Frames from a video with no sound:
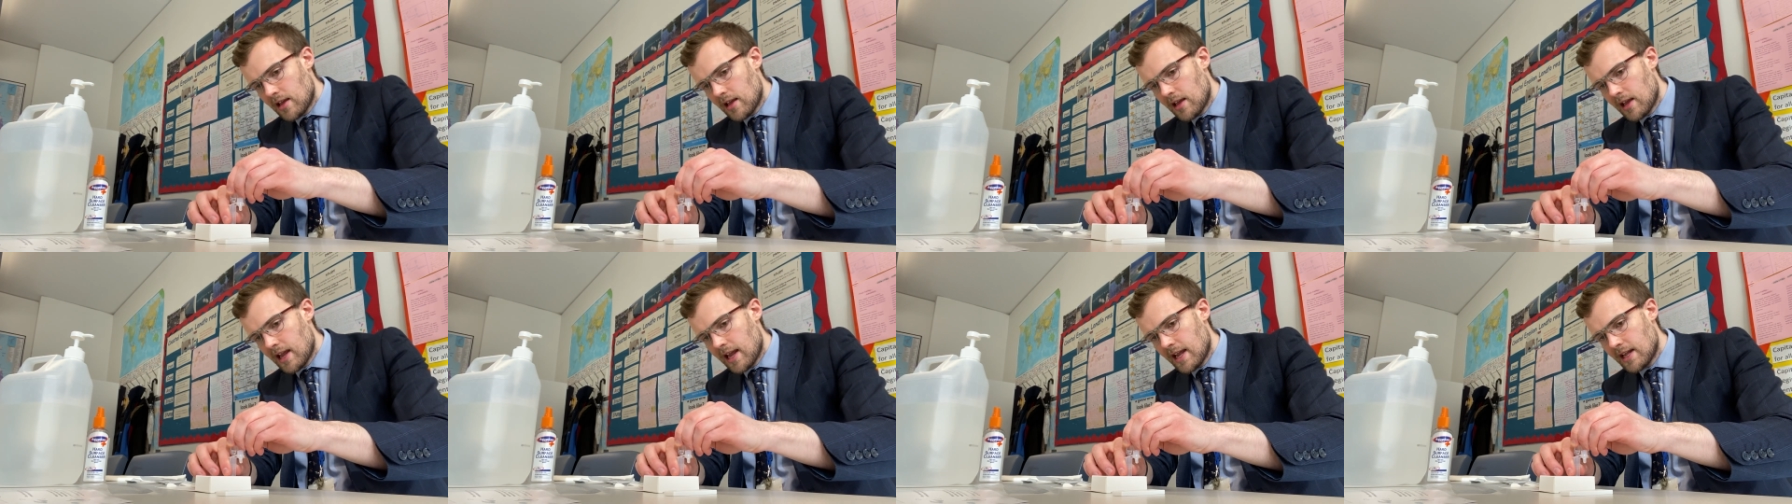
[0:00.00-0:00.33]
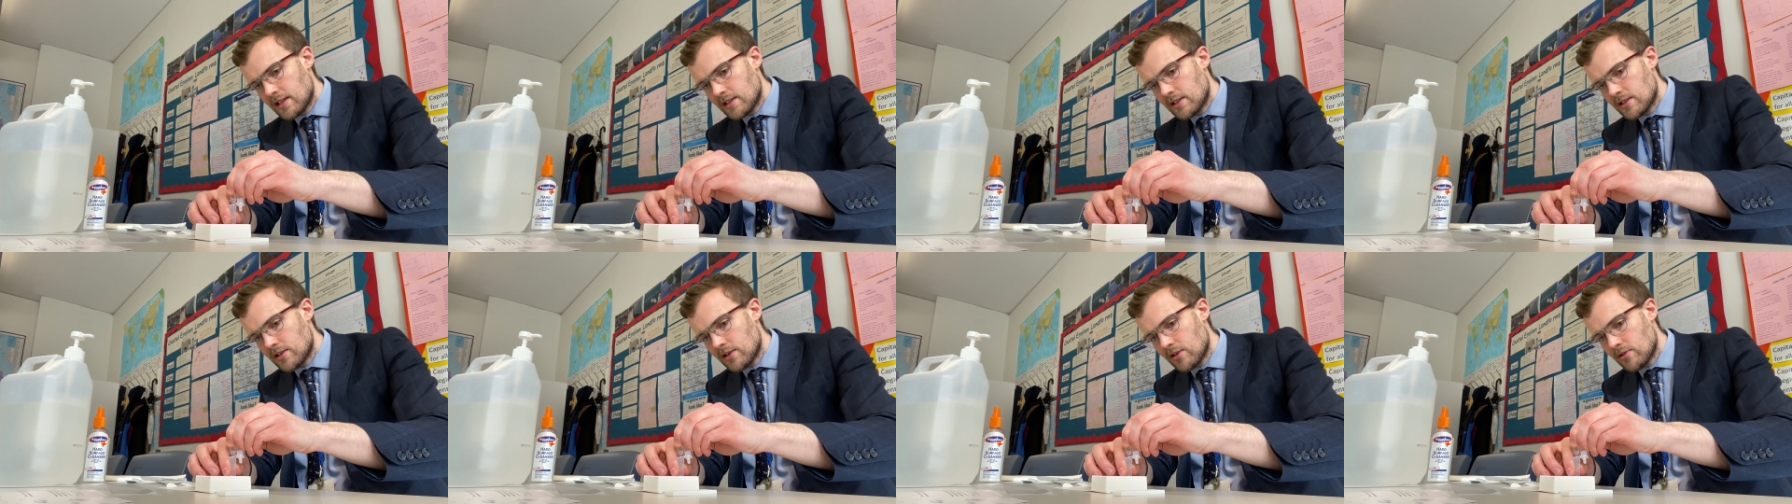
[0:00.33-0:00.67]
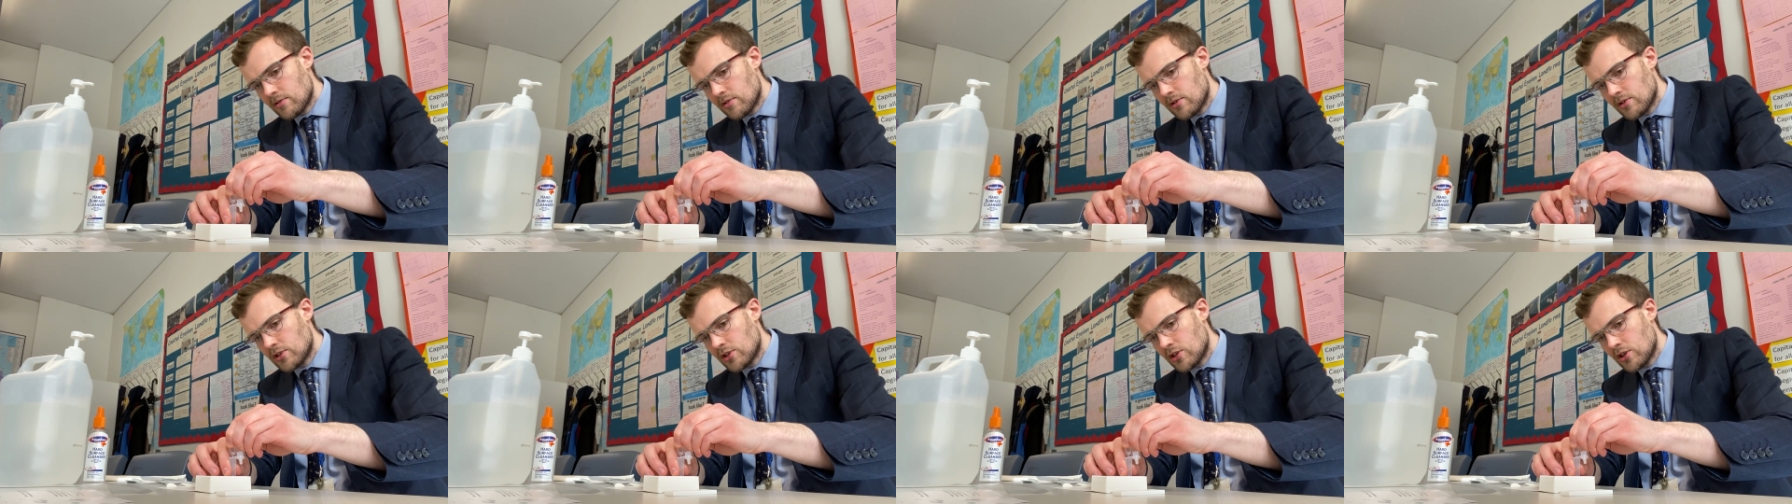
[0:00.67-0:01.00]

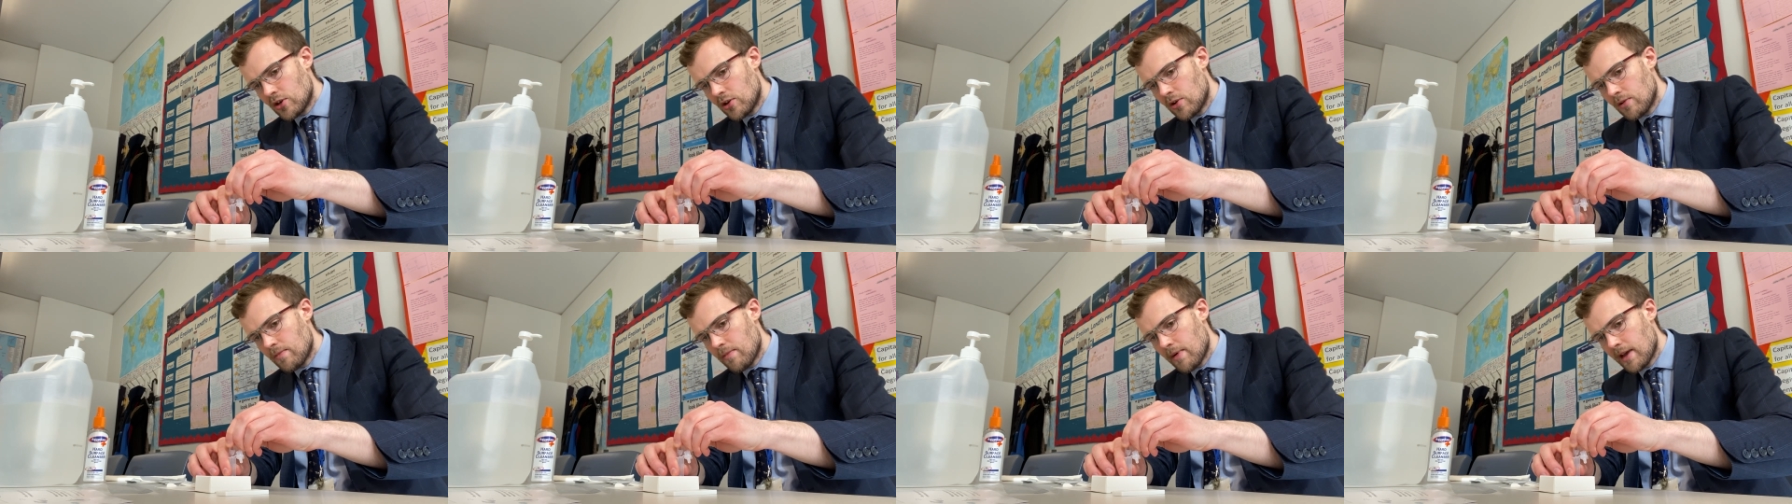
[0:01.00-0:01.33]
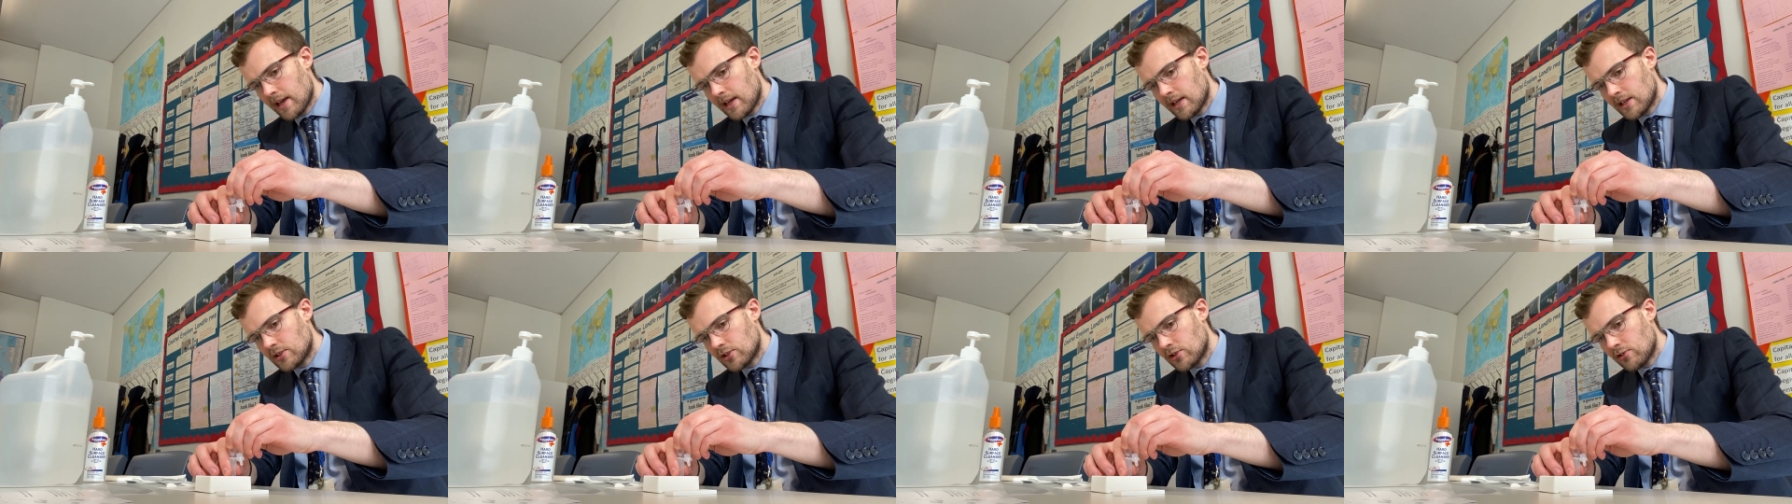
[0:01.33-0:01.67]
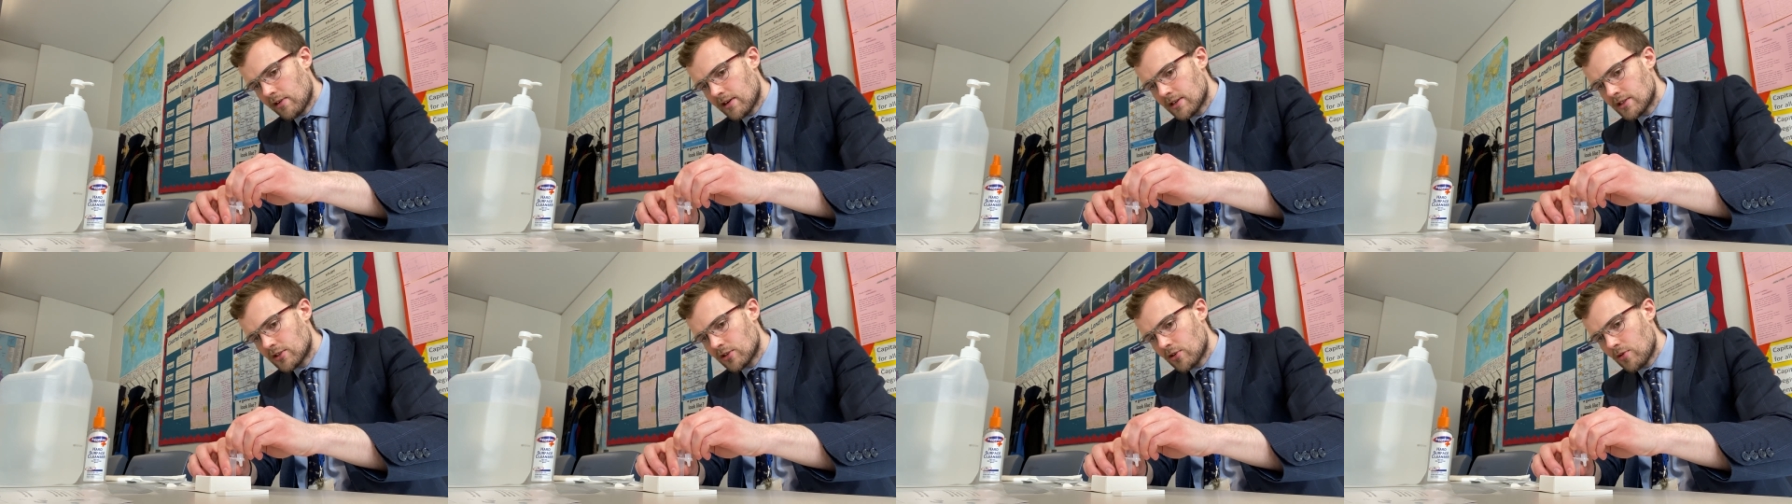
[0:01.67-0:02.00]
into the tube, making sure
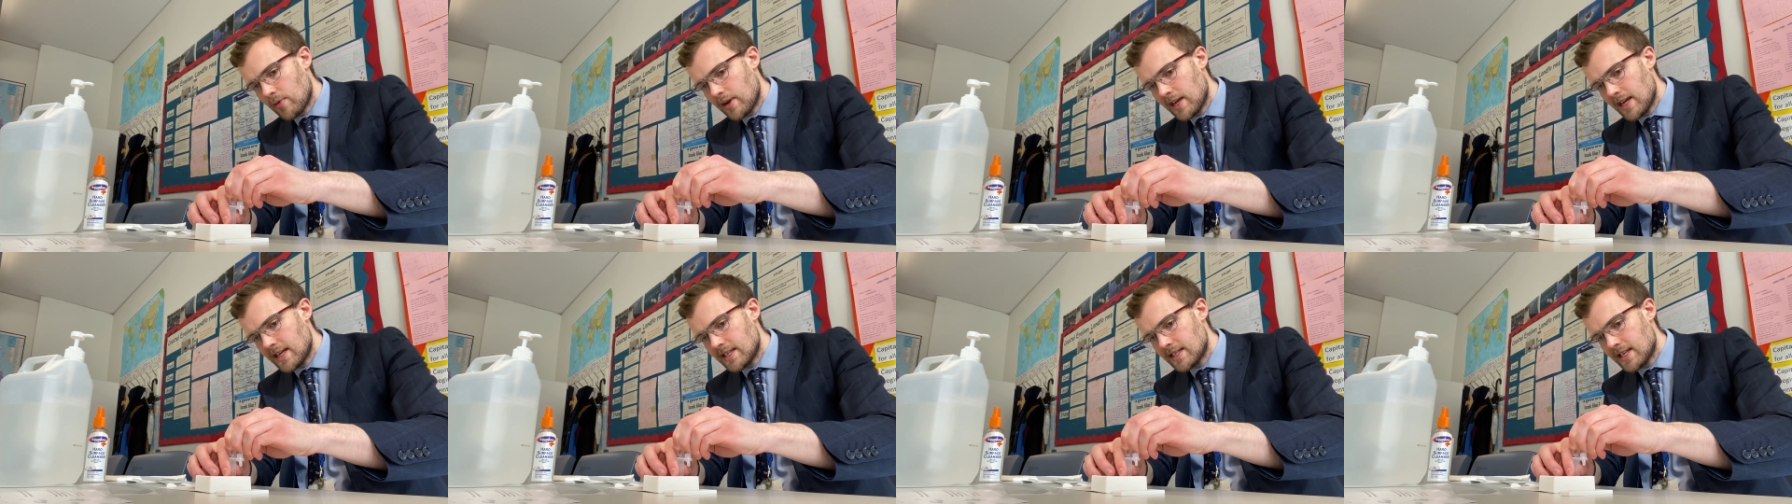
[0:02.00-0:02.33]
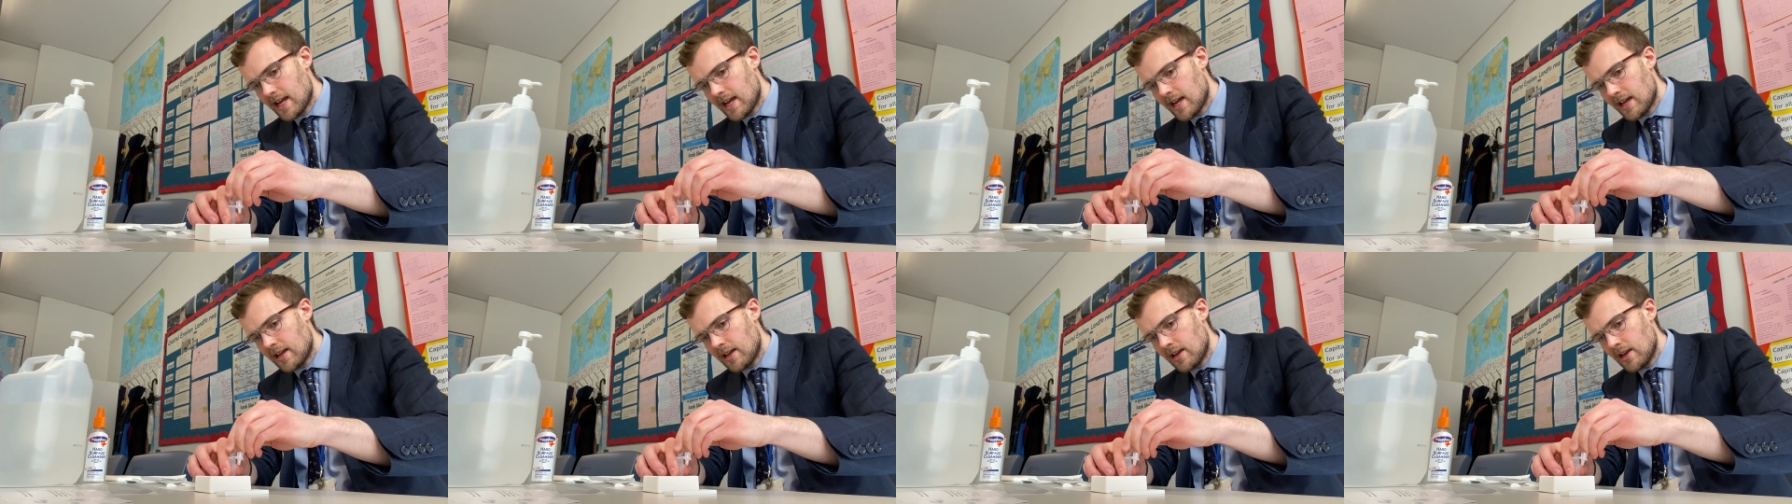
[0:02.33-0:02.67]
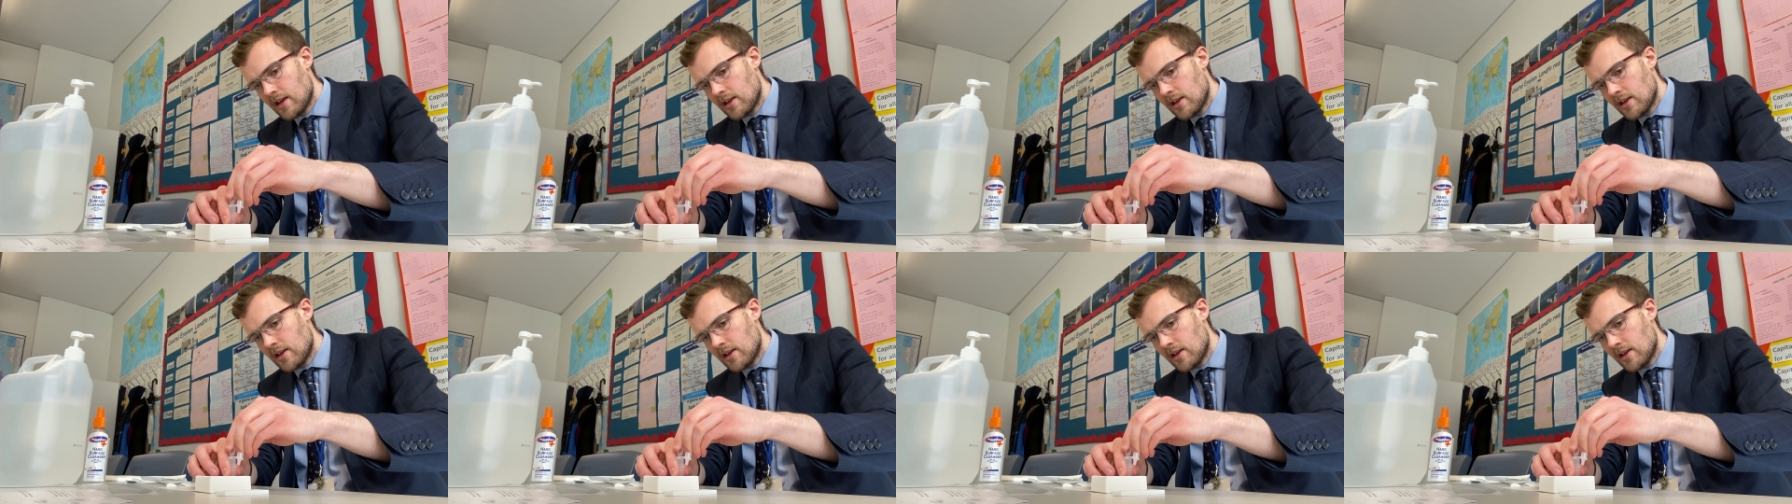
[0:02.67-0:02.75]
I squeeze it